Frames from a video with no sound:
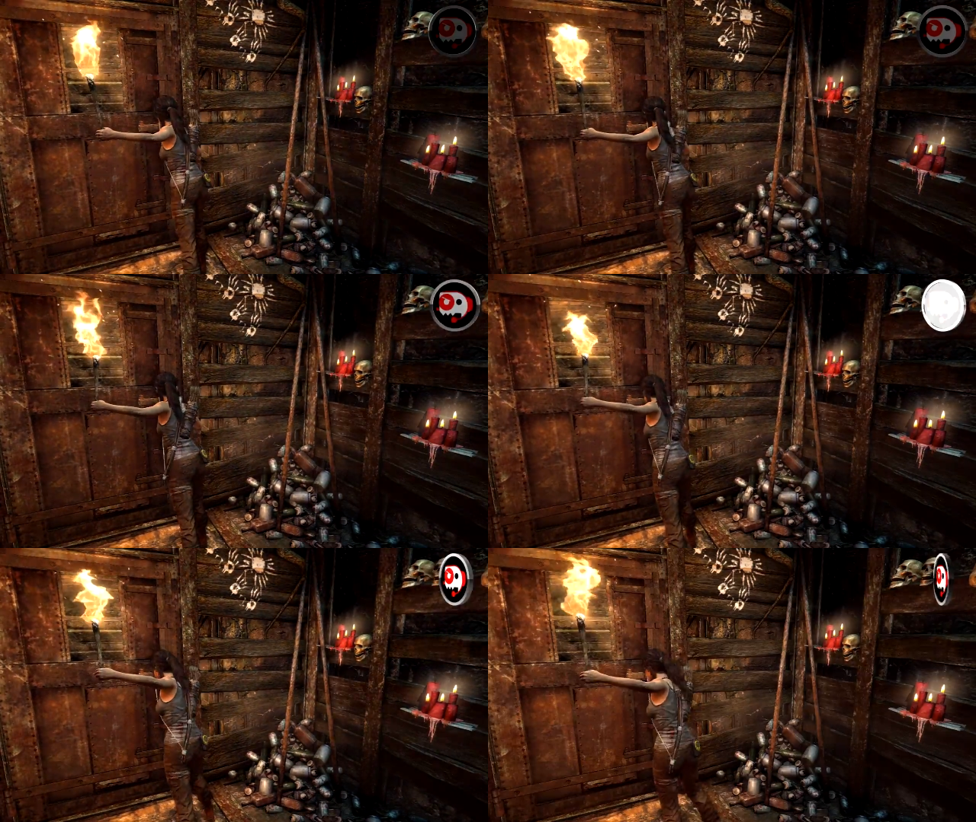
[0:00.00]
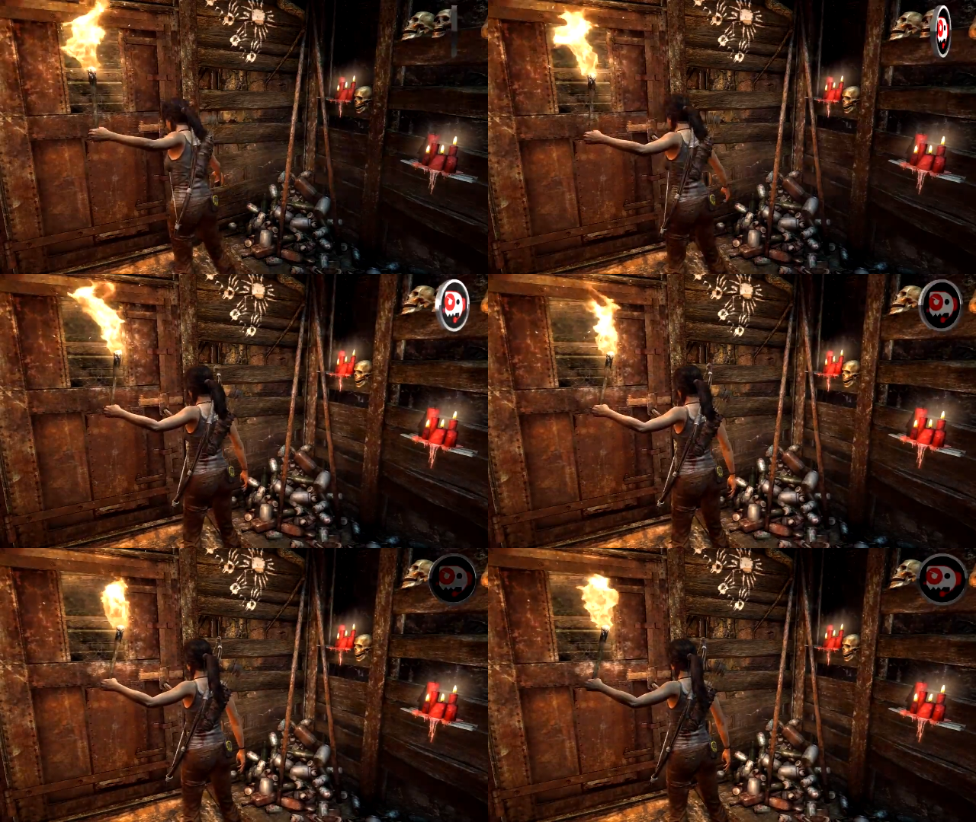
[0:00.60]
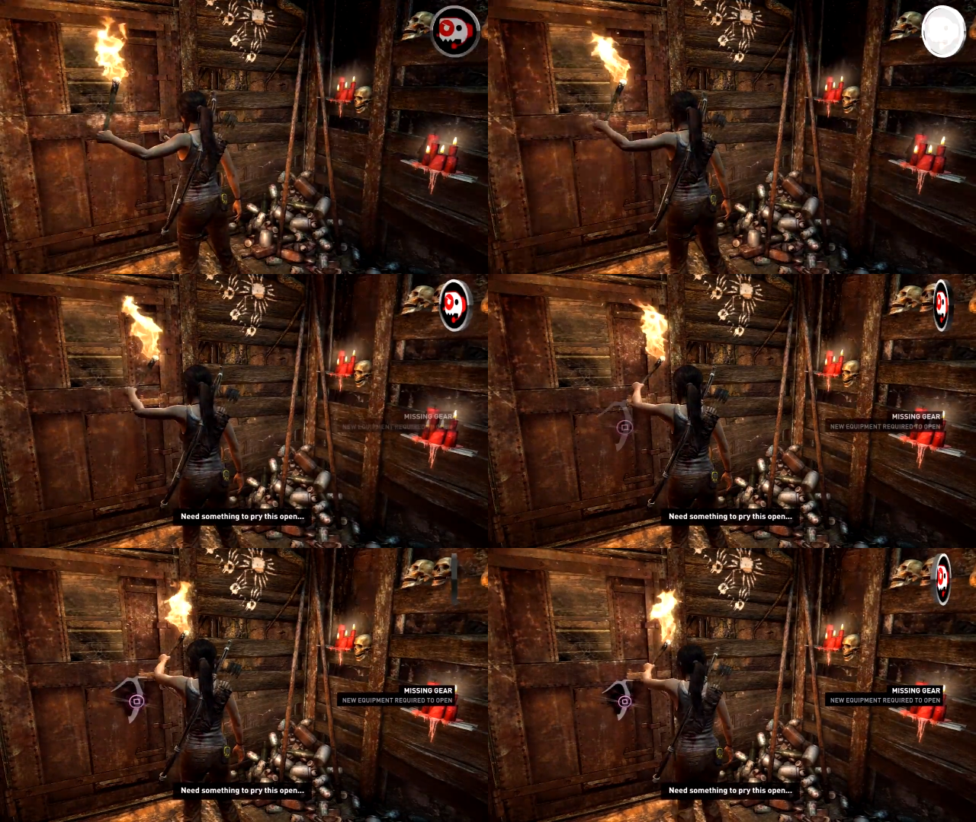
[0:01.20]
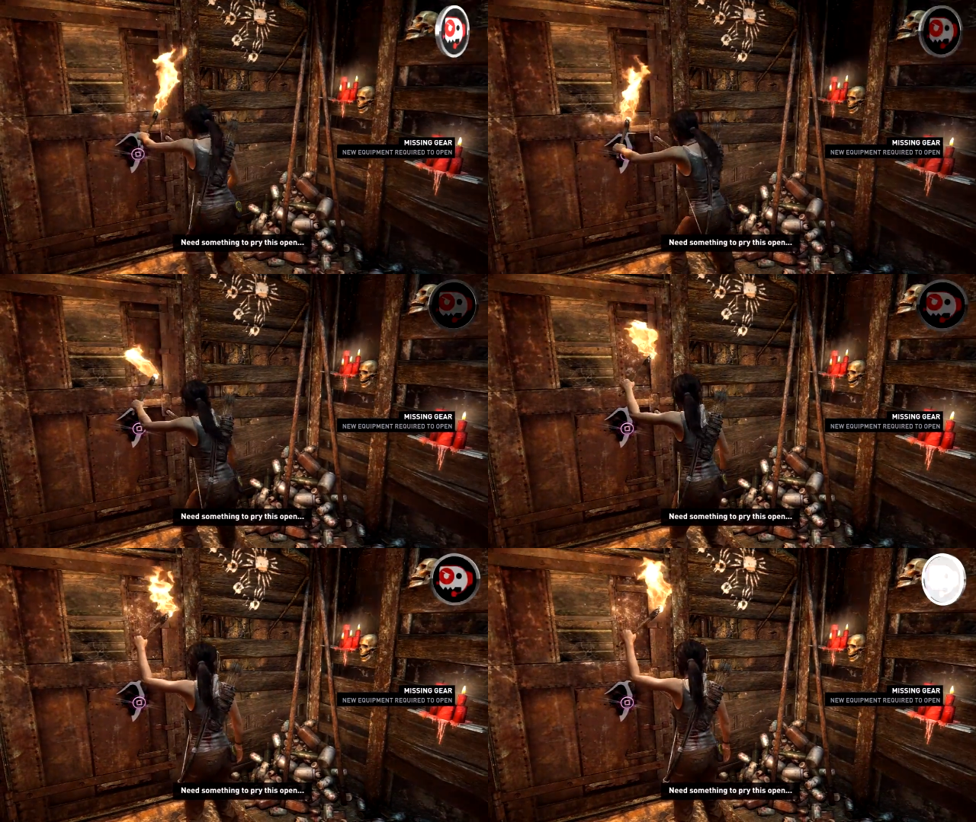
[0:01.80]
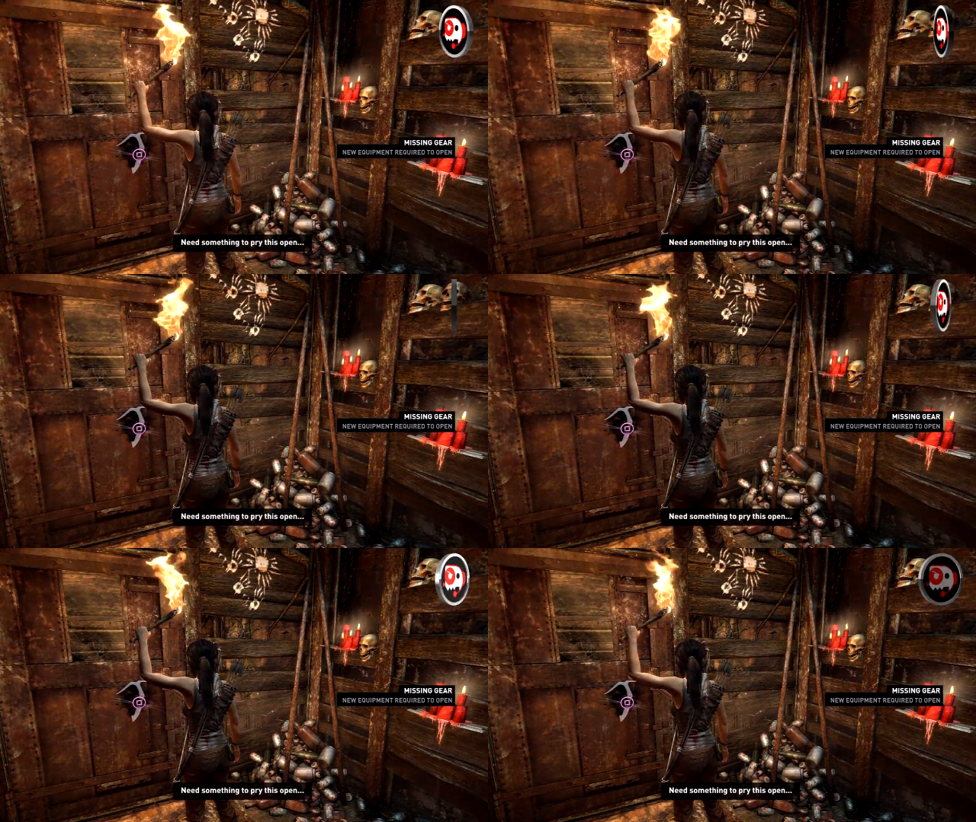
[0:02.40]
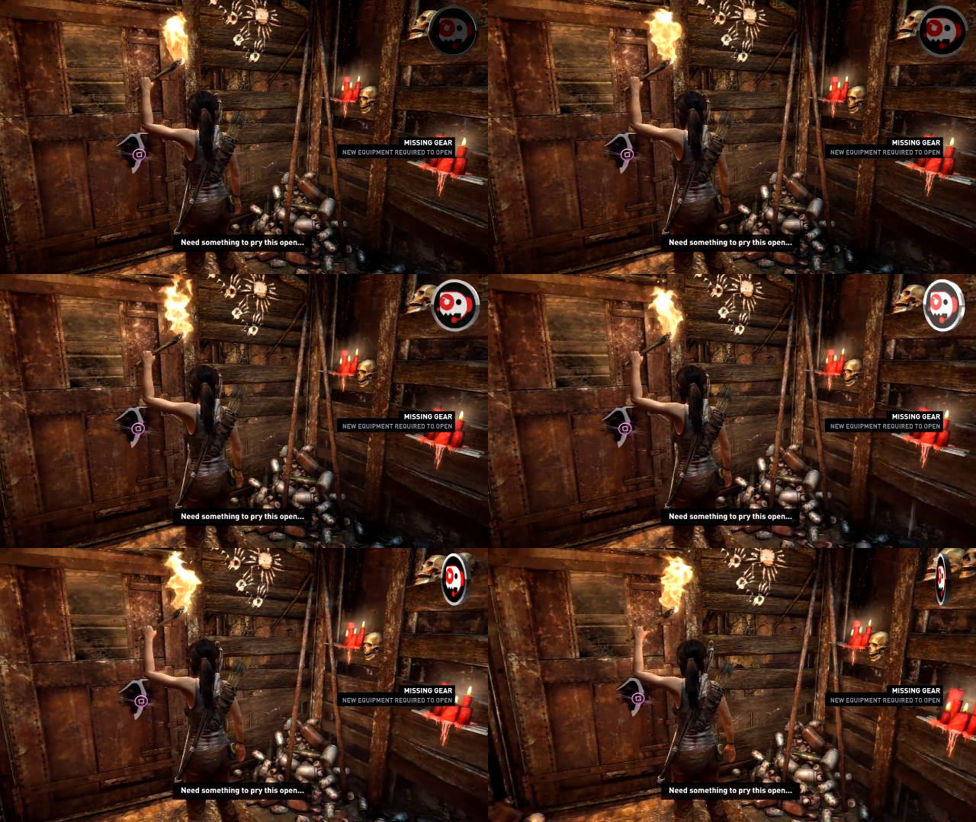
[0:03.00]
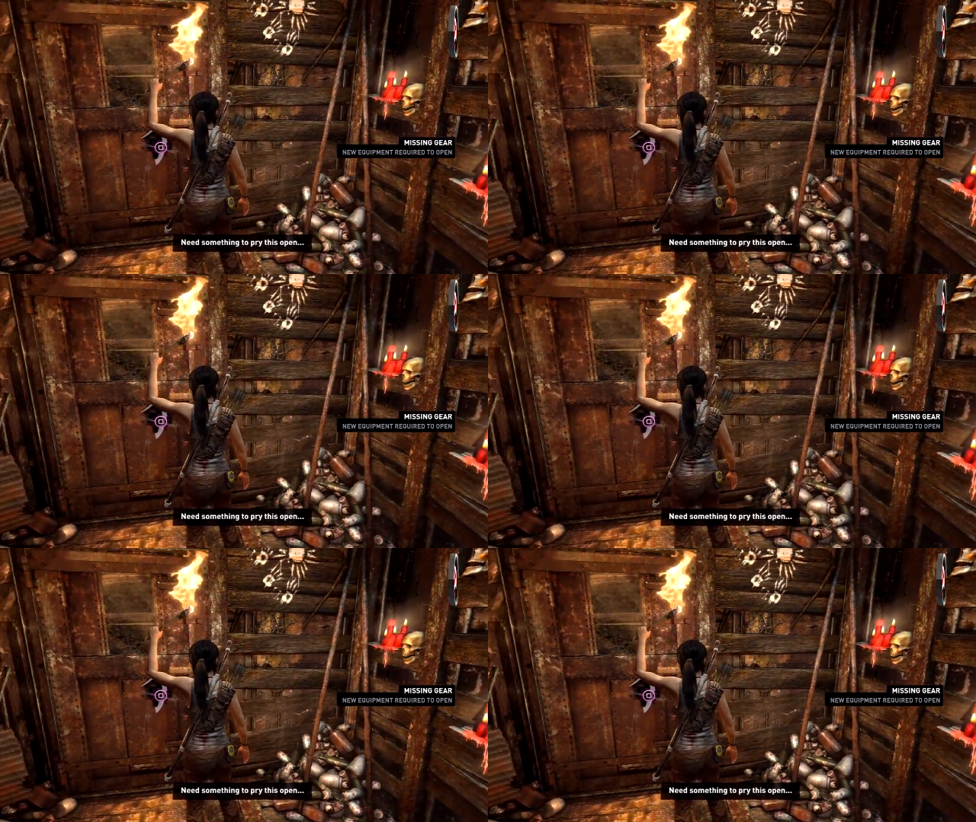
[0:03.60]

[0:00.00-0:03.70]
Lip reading: Nobody's mouth can be seen.